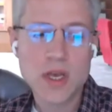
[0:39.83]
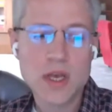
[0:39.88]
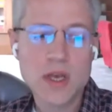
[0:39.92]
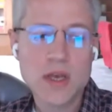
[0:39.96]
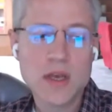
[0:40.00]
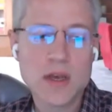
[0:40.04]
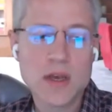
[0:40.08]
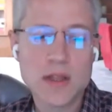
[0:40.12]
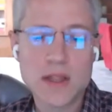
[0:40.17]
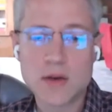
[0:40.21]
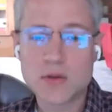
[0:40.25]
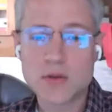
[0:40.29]

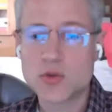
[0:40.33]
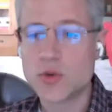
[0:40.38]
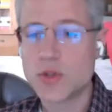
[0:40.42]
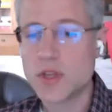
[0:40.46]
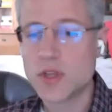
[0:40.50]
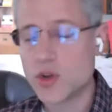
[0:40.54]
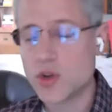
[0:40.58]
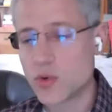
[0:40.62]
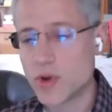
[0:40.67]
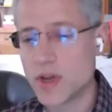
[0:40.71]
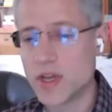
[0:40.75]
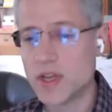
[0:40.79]
And that was really
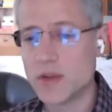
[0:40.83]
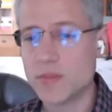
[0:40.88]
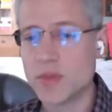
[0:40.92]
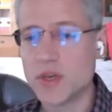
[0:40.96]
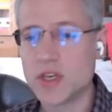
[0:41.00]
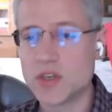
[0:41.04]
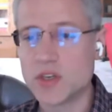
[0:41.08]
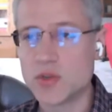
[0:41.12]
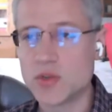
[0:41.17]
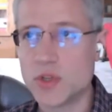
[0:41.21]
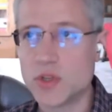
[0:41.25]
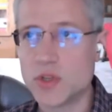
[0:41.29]
great
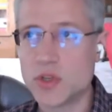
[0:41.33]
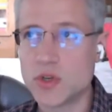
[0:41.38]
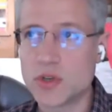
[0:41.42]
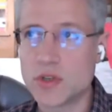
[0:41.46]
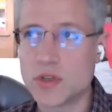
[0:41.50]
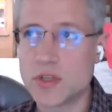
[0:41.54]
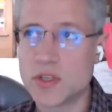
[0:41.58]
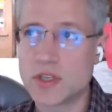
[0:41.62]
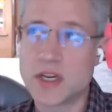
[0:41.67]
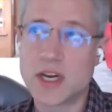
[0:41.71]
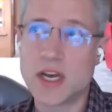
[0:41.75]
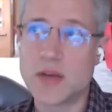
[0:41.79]
because we took
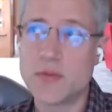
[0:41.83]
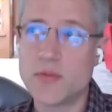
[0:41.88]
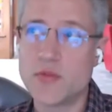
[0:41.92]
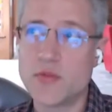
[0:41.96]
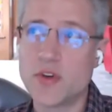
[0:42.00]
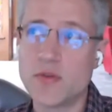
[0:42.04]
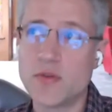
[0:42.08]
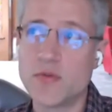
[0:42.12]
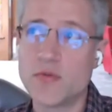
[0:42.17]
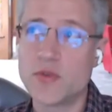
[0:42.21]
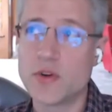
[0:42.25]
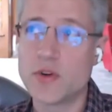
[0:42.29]
the time
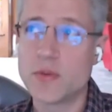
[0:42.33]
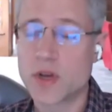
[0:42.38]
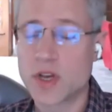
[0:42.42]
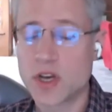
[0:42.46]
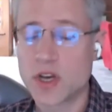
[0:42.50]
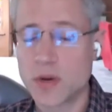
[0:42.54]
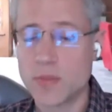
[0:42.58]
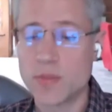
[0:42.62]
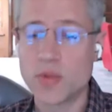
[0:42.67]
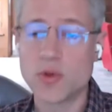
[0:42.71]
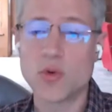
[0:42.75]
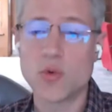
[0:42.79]
frame from a
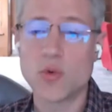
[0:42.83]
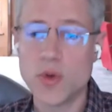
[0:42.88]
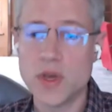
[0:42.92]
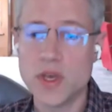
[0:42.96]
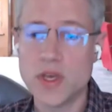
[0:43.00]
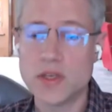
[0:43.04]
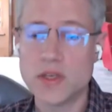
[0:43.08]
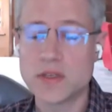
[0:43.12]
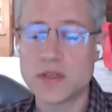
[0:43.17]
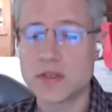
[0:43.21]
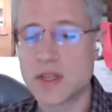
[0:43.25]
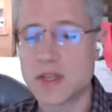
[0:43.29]
couple of
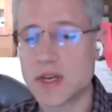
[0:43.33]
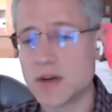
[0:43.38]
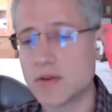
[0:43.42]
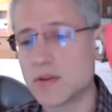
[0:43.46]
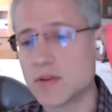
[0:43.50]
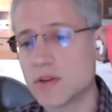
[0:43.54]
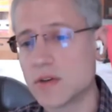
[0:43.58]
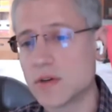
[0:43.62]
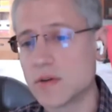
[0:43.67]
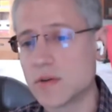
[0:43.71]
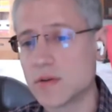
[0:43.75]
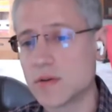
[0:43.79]
weeks down
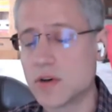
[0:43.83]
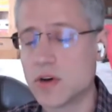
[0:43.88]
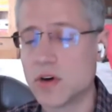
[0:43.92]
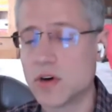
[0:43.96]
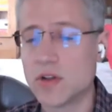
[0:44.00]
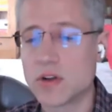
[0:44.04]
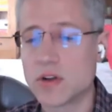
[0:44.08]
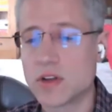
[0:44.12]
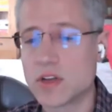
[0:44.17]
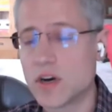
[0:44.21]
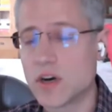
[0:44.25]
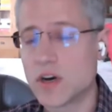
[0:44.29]
to call
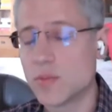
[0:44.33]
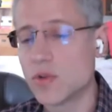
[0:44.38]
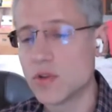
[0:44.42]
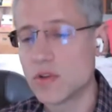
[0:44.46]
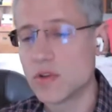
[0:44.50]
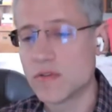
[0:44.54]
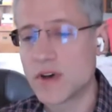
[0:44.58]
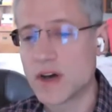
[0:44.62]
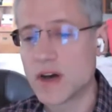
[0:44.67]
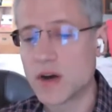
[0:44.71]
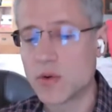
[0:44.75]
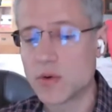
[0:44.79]
it a couple
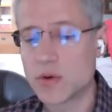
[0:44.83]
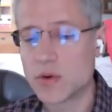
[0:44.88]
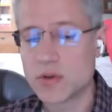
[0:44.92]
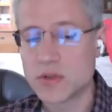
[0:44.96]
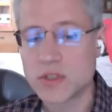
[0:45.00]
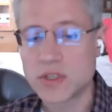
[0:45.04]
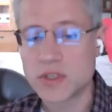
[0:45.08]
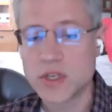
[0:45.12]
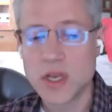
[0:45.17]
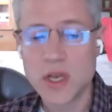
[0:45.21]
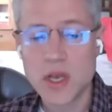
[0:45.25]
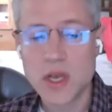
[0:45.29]
of
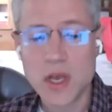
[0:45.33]
hours.